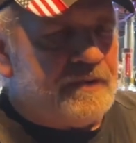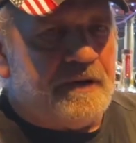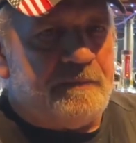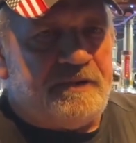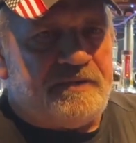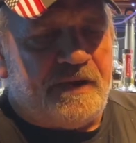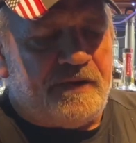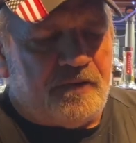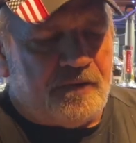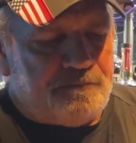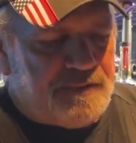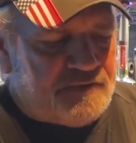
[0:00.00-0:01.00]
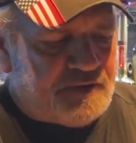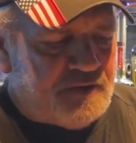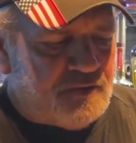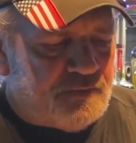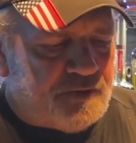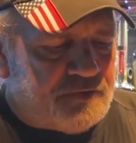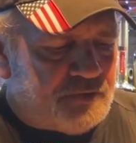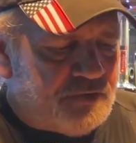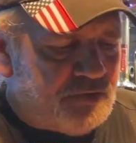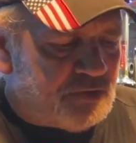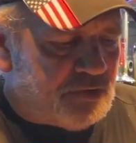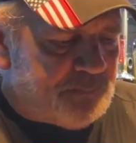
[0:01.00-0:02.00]
gonna be sent be sent over to
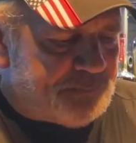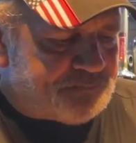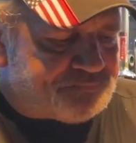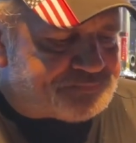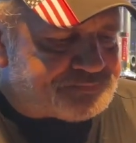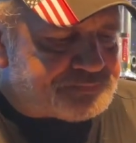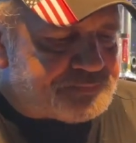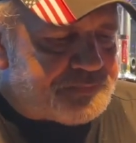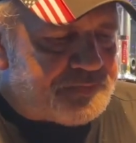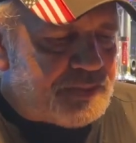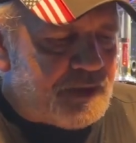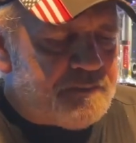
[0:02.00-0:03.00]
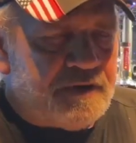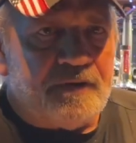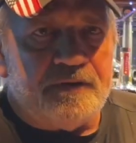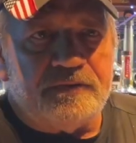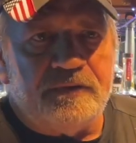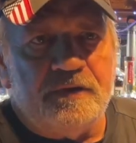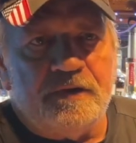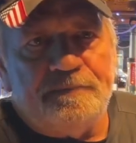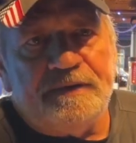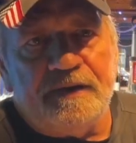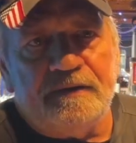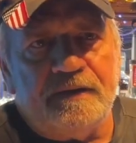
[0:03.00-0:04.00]
Europe because
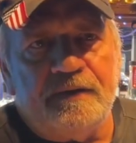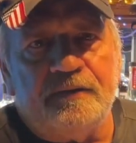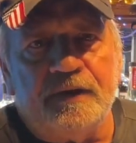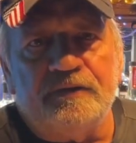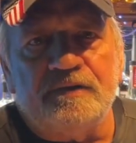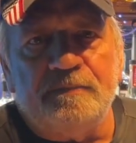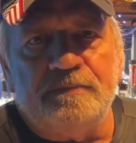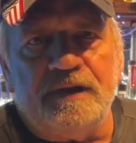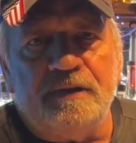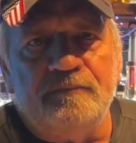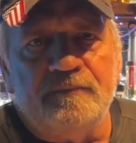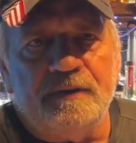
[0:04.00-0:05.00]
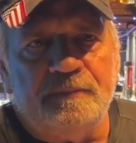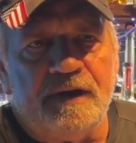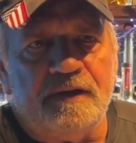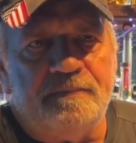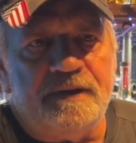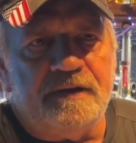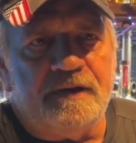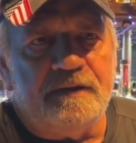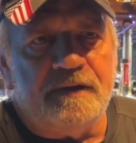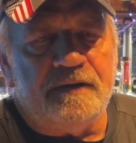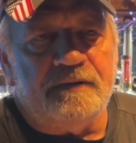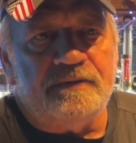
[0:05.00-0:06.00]
Europe they, they drink Dream Beam in my
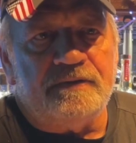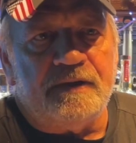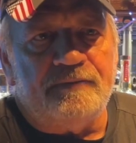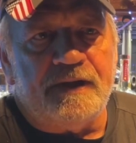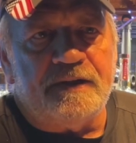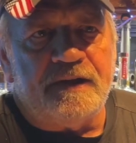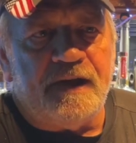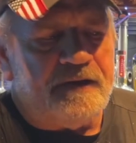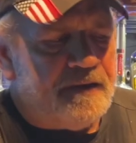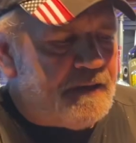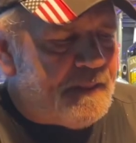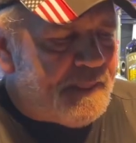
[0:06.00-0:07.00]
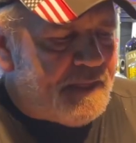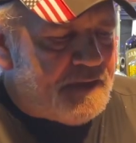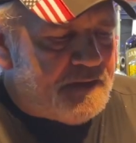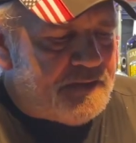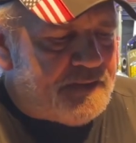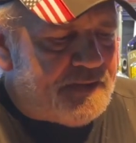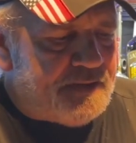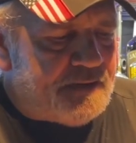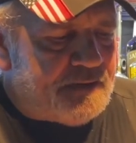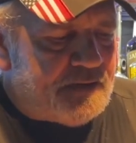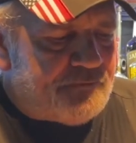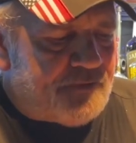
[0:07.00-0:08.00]
opinion and stuff like that.
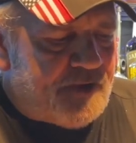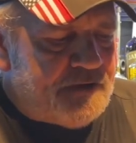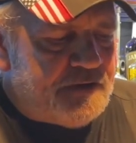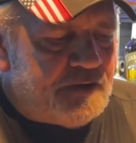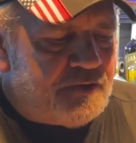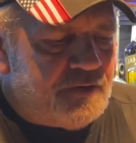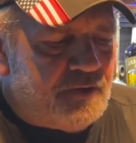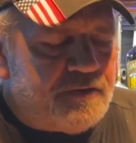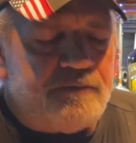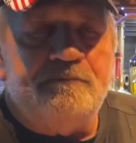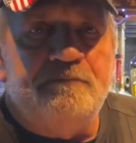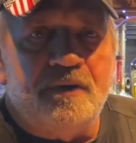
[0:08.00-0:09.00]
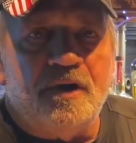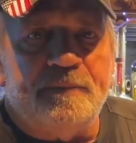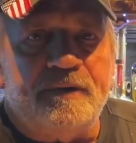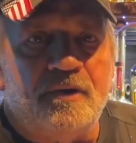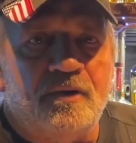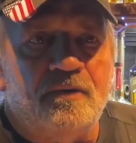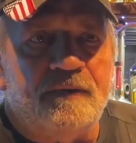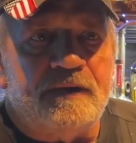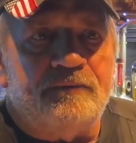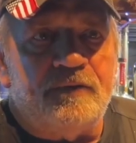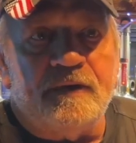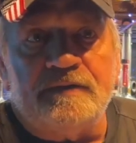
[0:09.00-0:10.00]
Finding a good bourbon
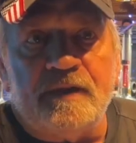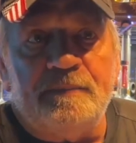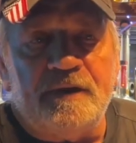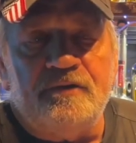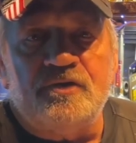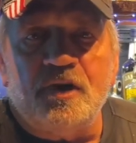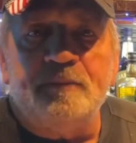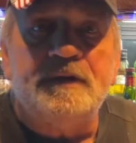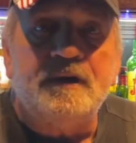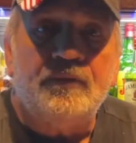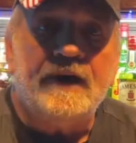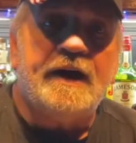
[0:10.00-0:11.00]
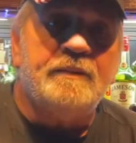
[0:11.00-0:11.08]
over, for example, in Germany where